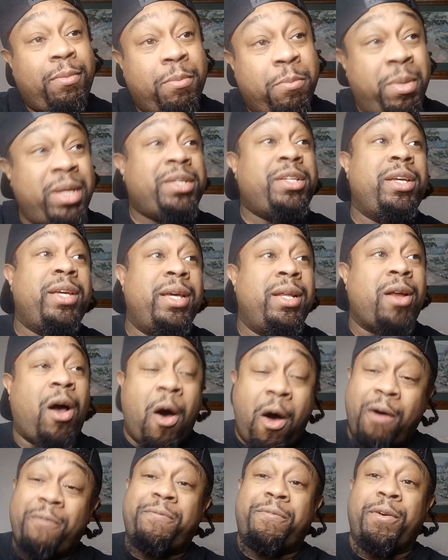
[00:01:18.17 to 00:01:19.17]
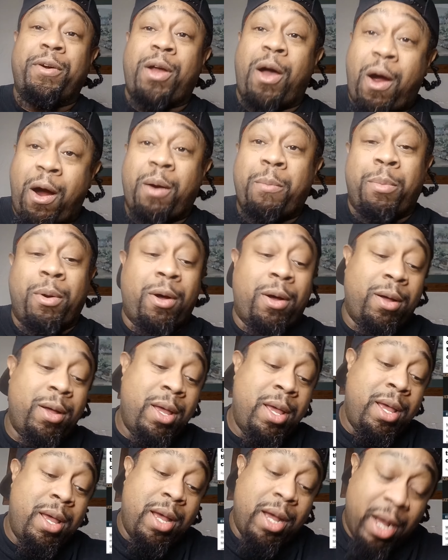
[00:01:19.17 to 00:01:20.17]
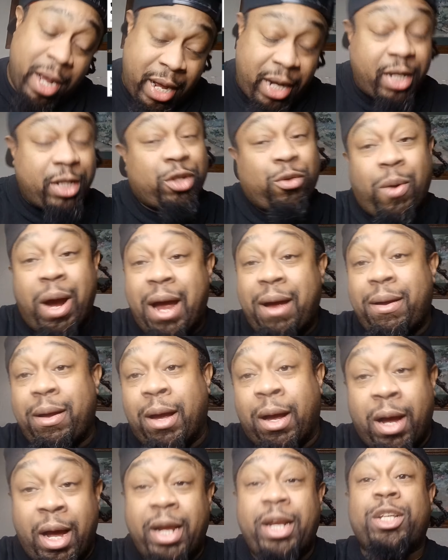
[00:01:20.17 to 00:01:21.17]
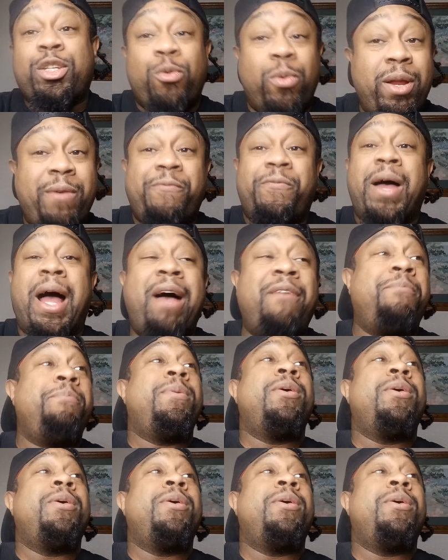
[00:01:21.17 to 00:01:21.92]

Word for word: Michigan offered Harbaugh a $125